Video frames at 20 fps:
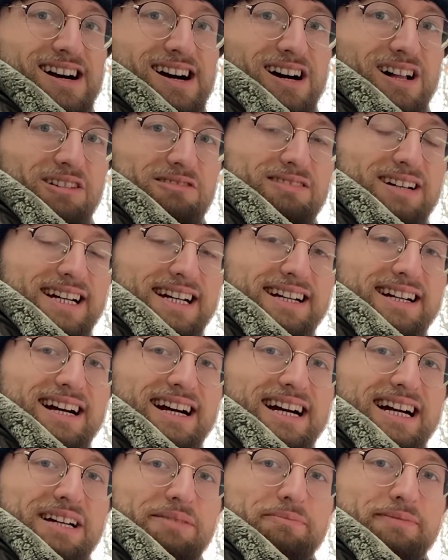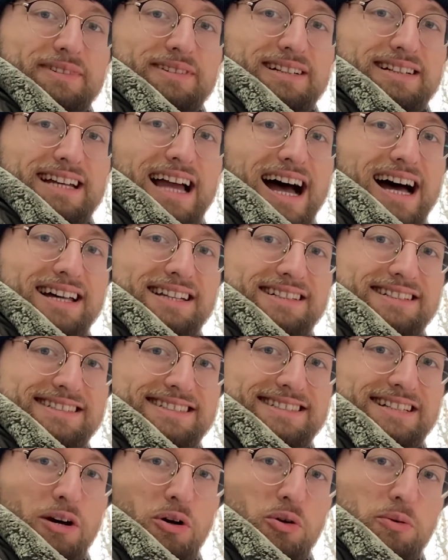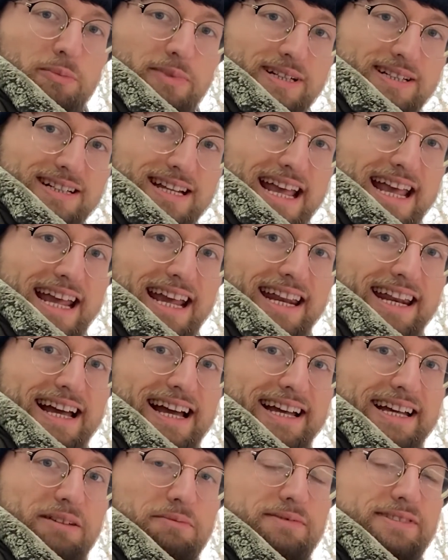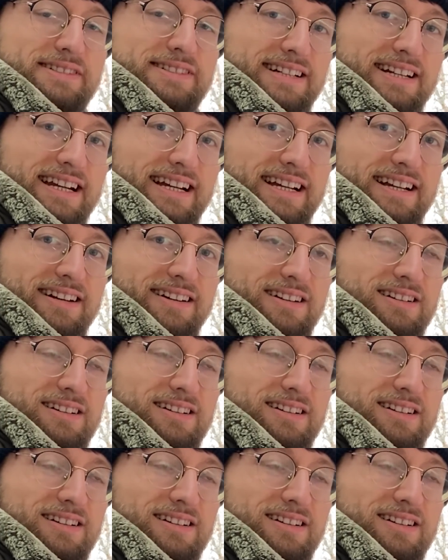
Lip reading: All right, I'm Yann Stoneman, and I am sitting in a